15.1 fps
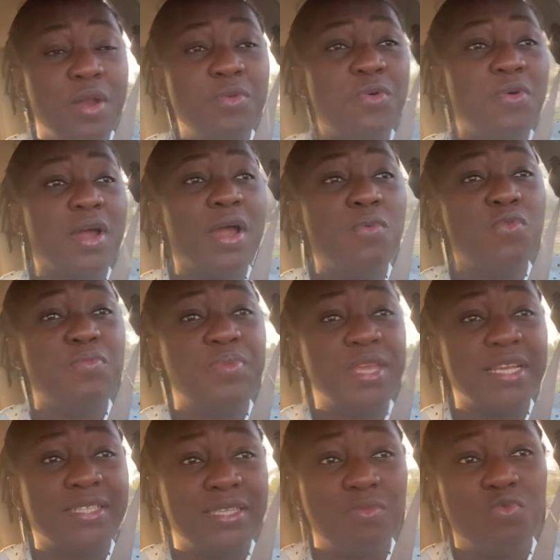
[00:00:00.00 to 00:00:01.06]
of will be
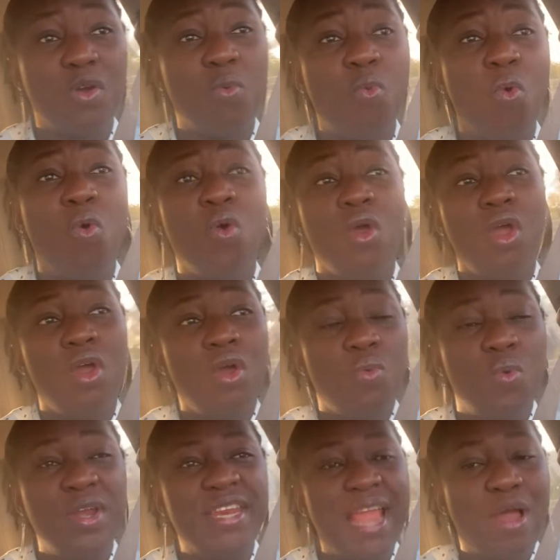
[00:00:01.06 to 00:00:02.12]
a someone
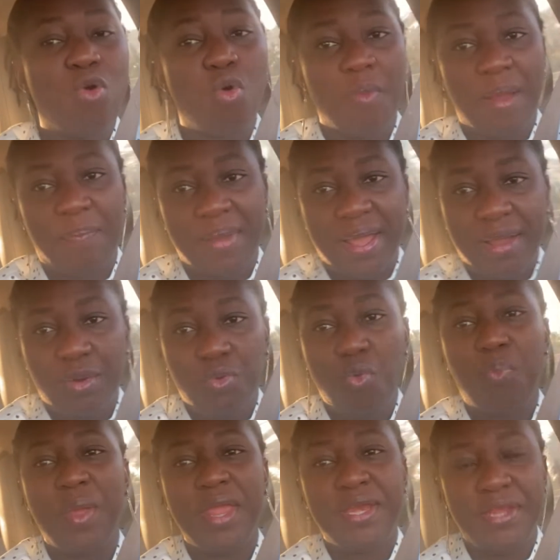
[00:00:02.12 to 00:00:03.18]
what the apomapa who
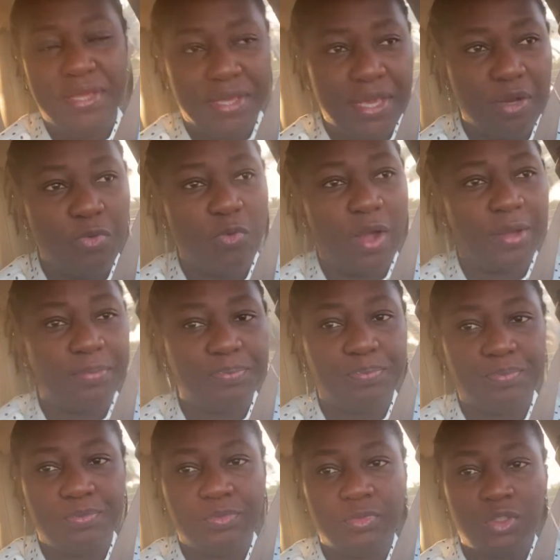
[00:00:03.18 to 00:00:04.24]
penny year no one.
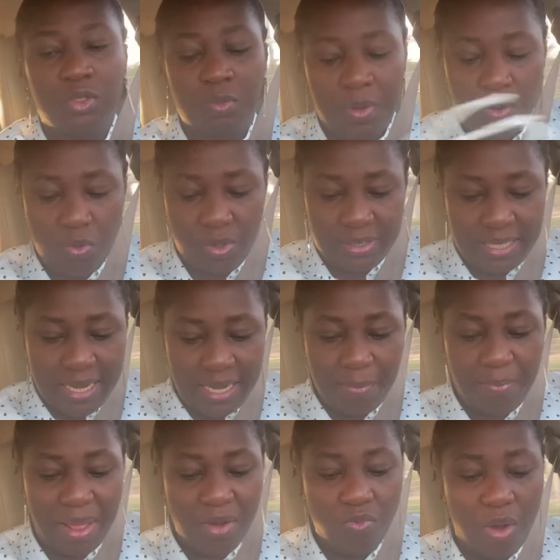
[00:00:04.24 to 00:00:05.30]
Who say
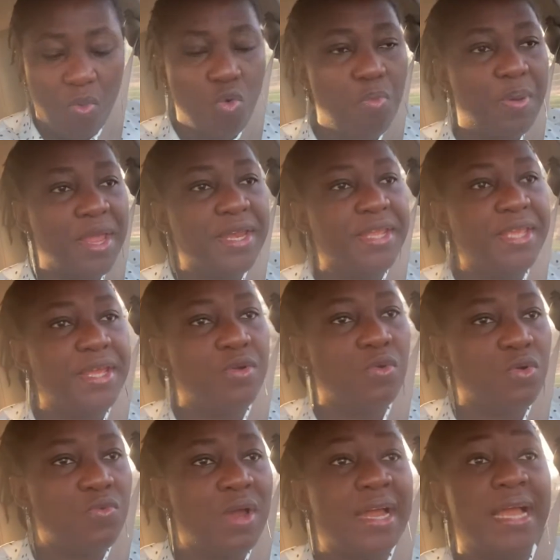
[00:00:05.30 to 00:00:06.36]
Nipa no will penny year
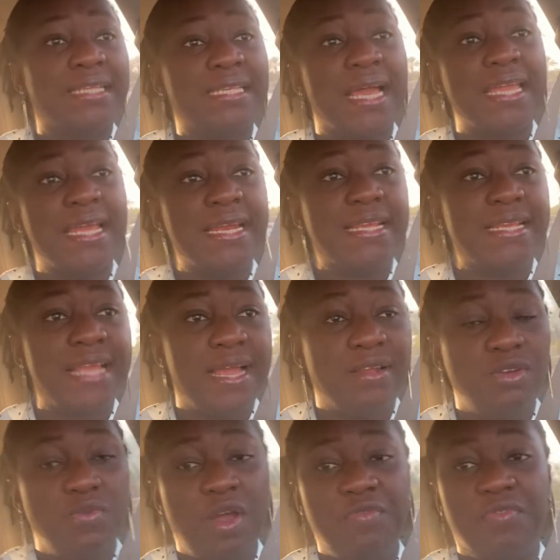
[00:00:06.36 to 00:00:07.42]
no one because I any
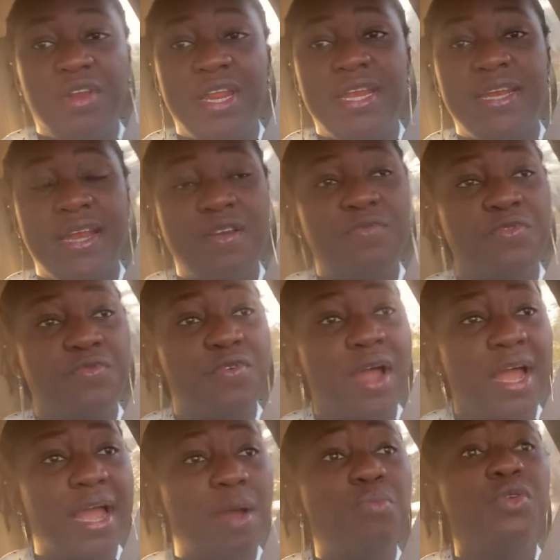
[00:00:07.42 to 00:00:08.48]
no a friend enough for a
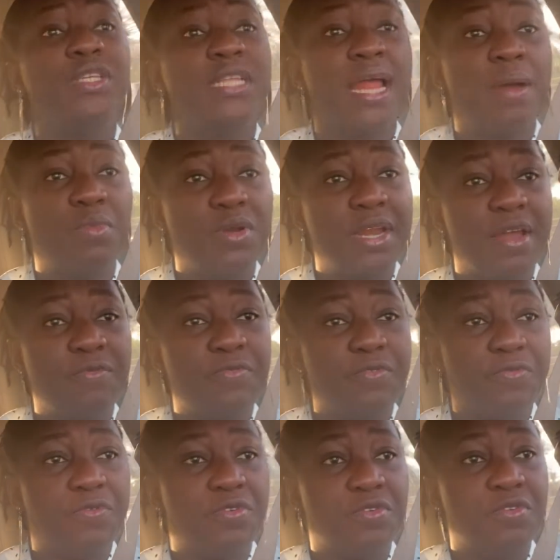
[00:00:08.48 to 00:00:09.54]
communion
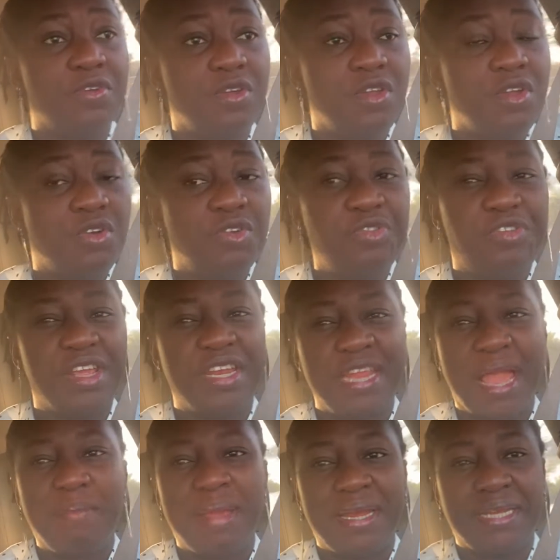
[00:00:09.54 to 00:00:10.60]
for on shed
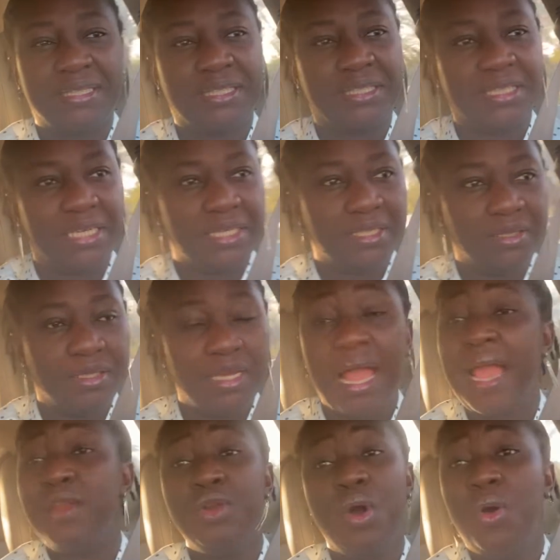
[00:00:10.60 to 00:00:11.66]
ya manage.
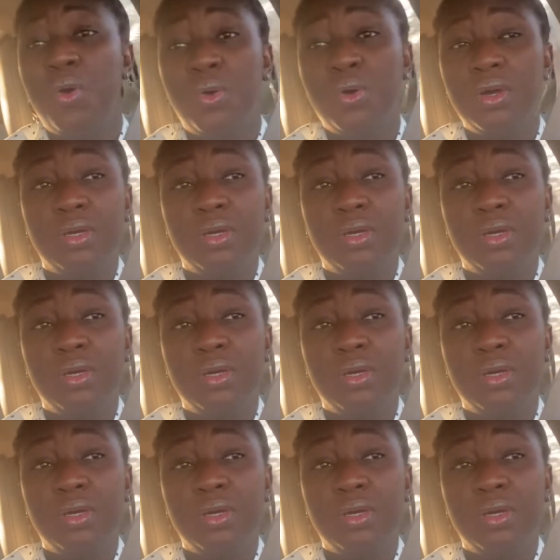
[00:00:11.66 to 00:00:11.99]
I know